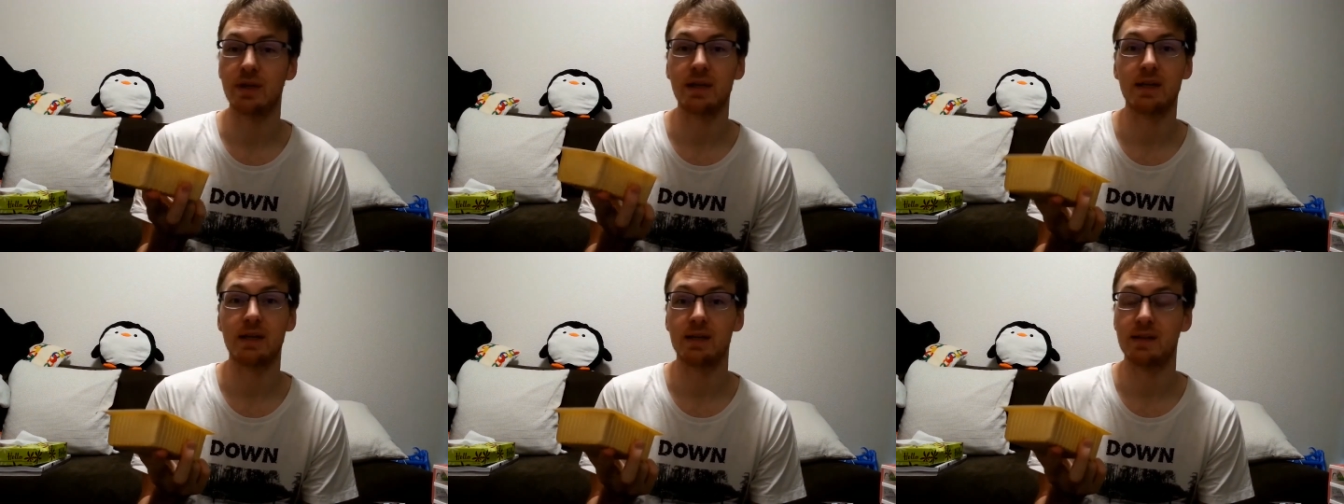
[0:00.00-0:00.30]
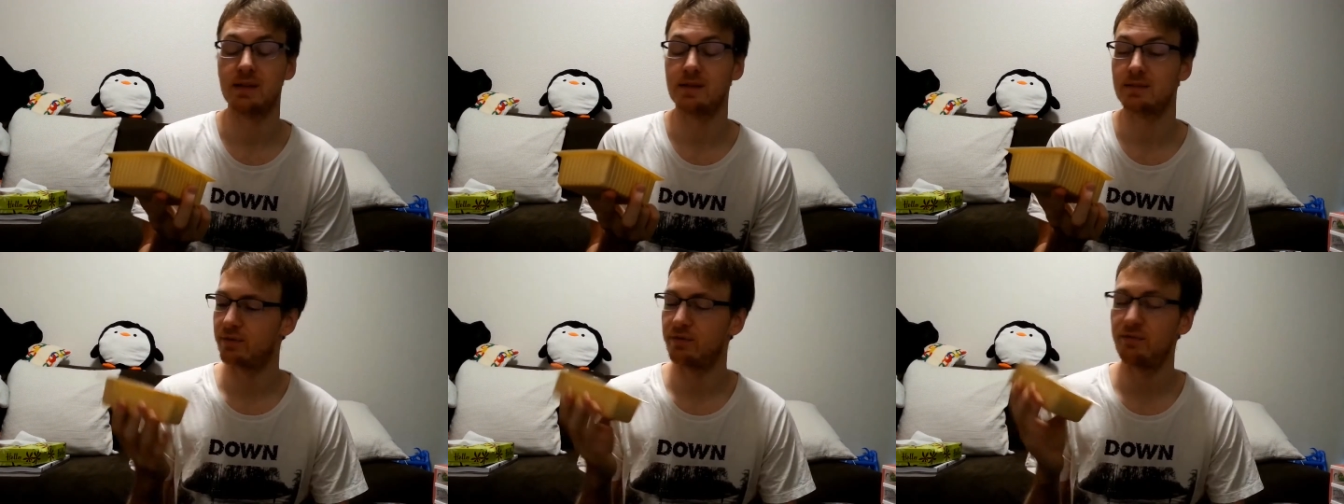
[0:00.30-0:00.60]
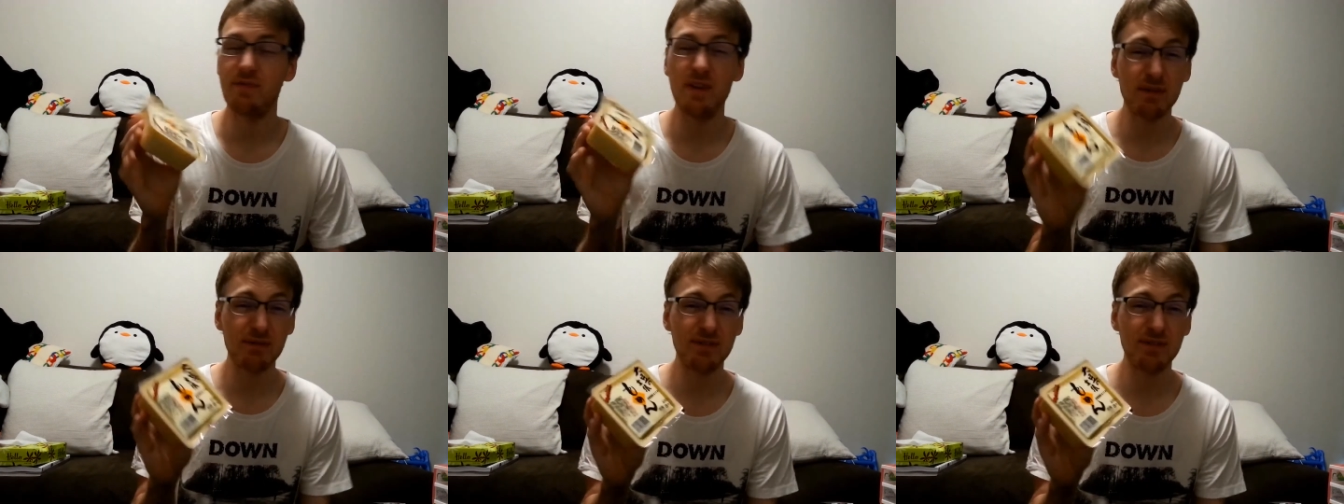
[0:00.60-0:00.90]
is
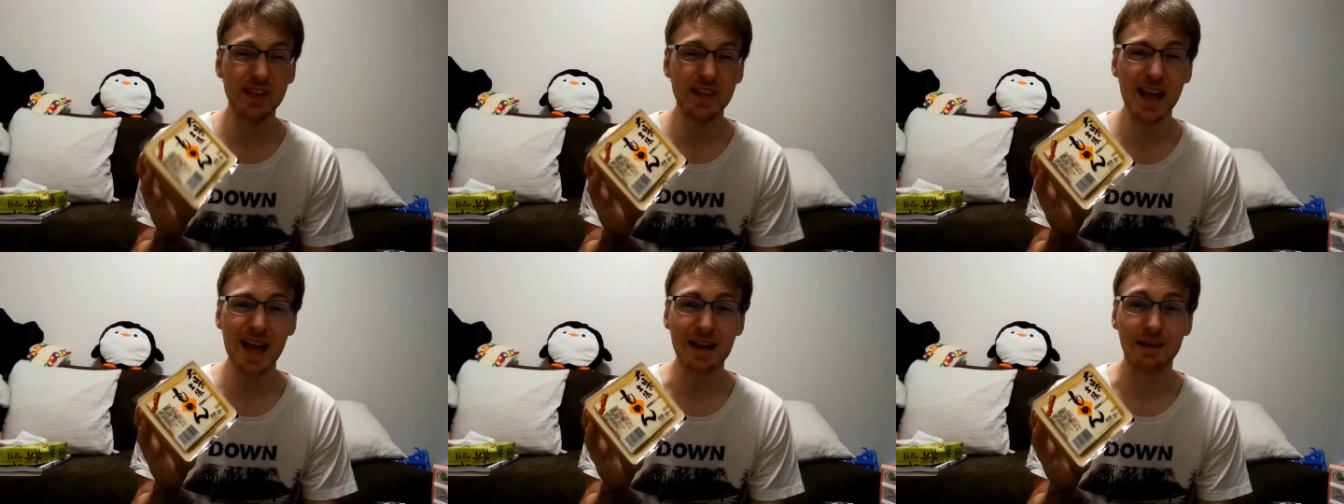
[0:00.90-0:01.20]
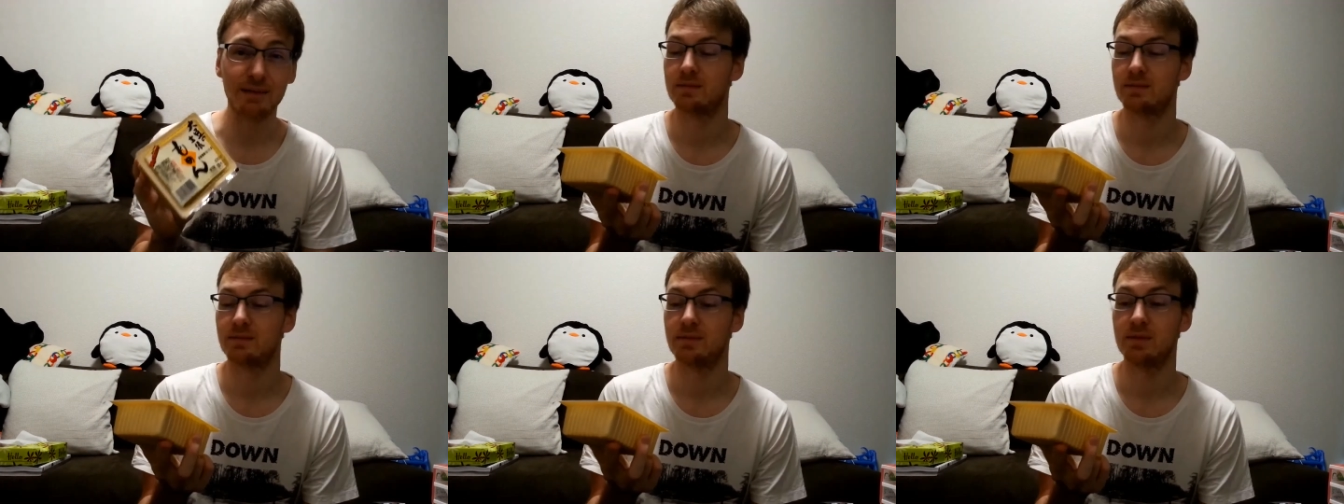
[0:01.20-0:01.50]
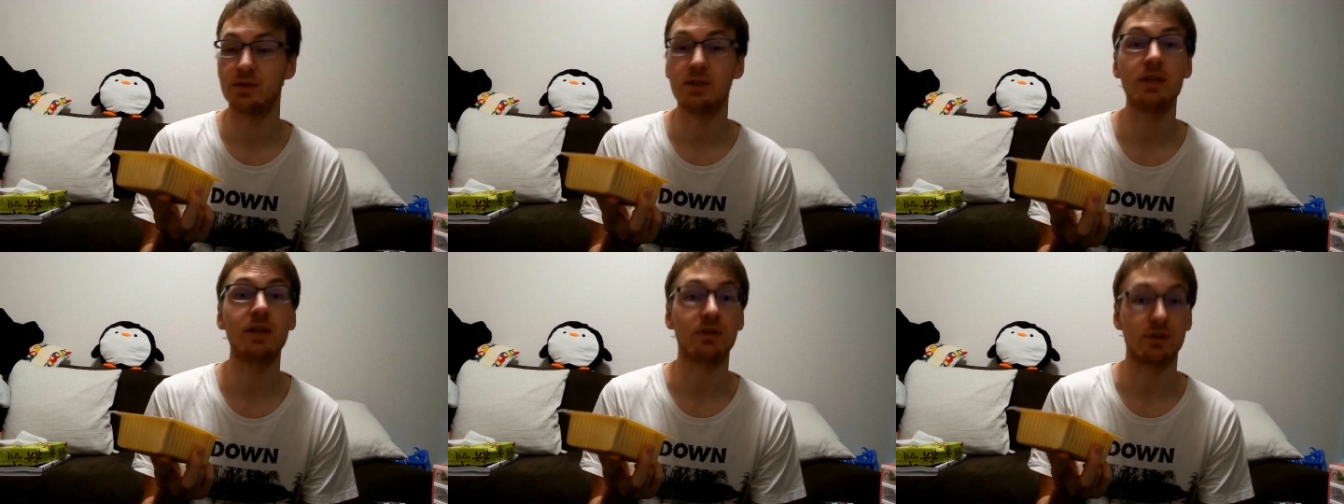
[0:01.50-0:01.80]
50 yen.
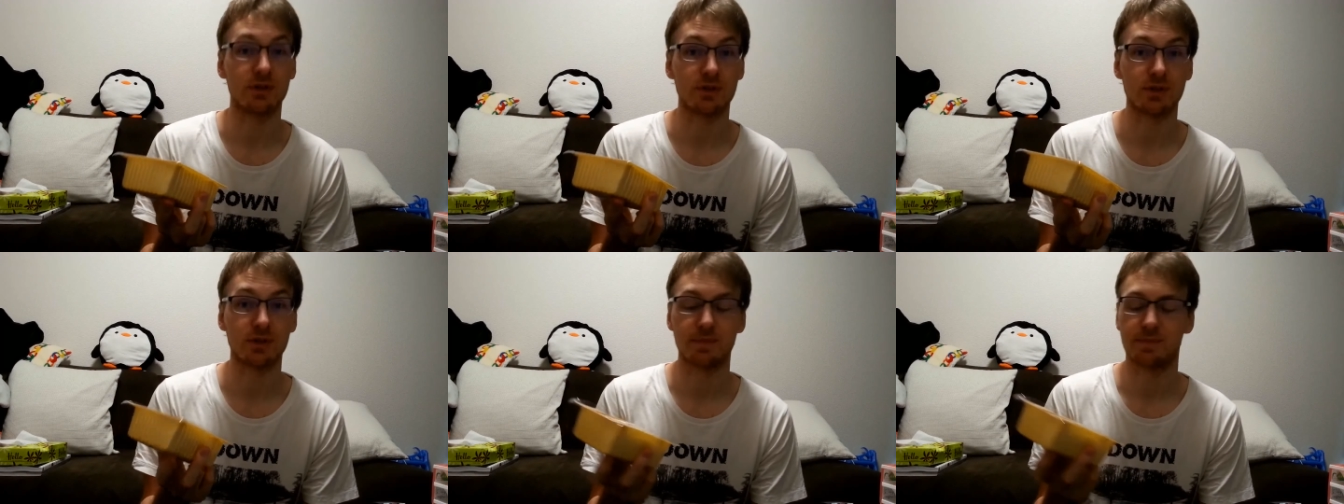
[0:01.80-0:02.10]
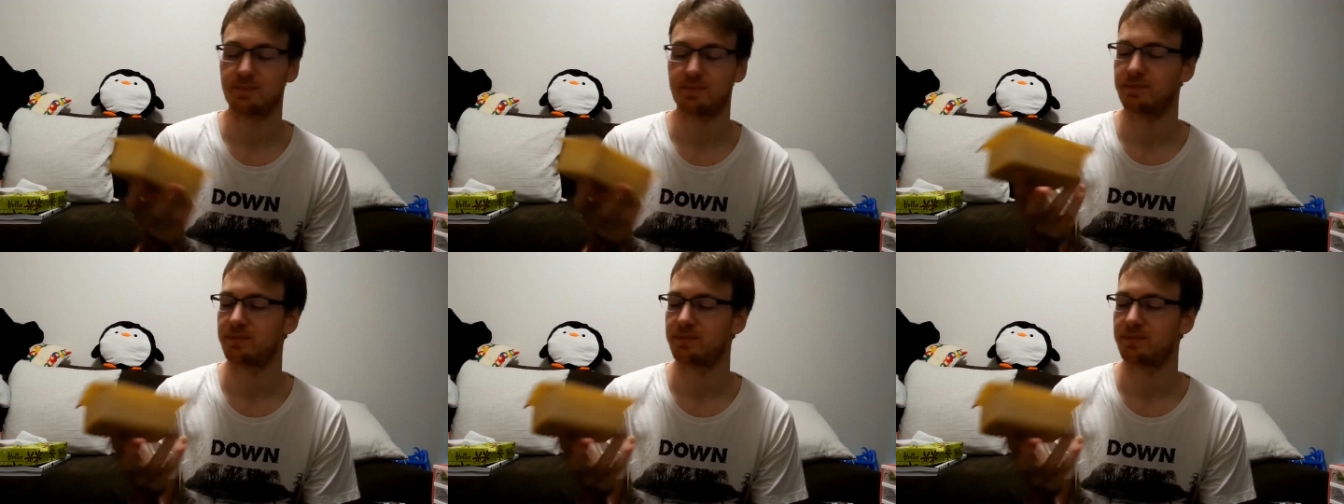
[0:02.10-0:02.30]
Delicious.